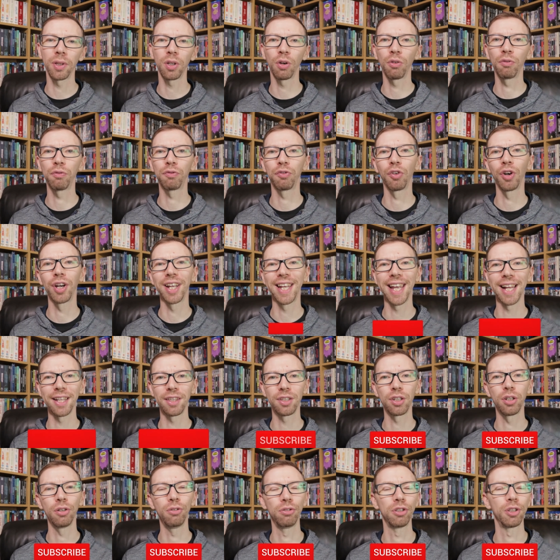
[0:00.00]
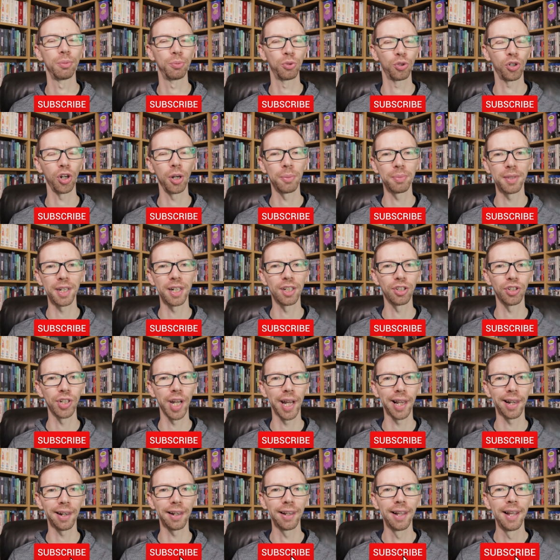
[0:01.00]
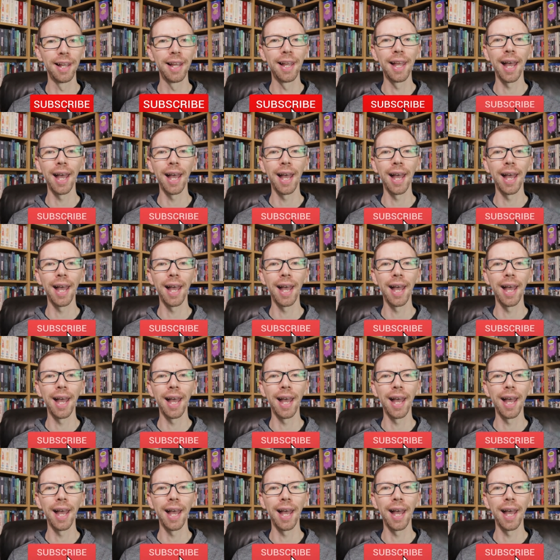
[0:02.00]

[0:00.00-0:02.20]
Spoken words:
Don't forget to subscribe to the channel.